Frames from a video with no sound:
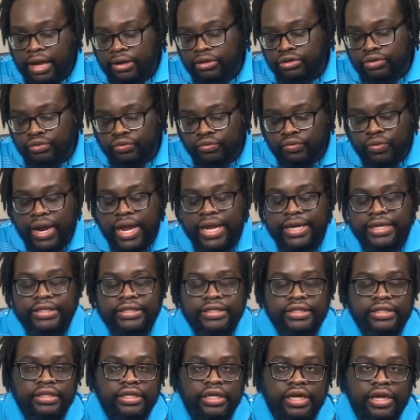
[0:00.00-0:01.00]

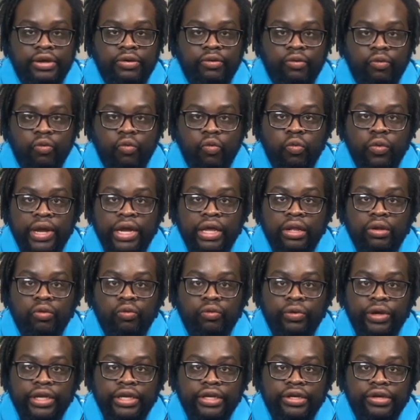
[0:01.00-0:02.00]
write a
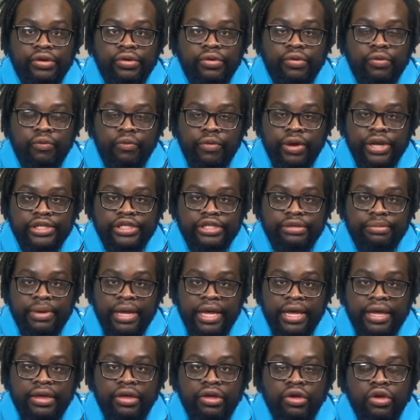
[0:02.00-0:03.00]
well-written
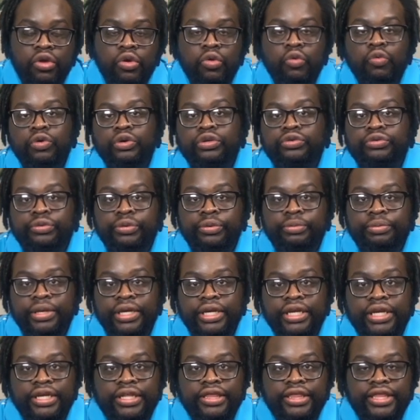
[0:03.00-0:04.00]
resume, which will
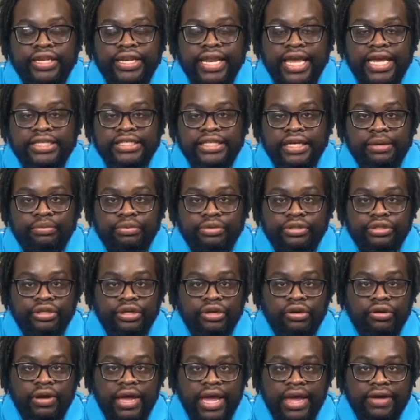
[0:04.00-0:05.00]
be the next
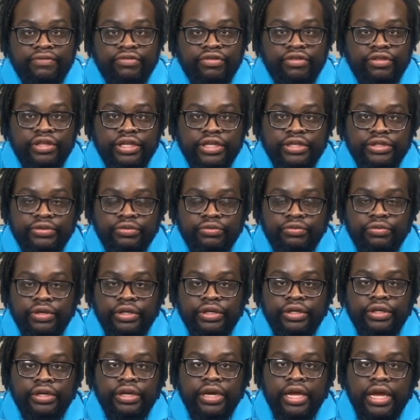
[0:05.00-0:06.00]
episode after this one.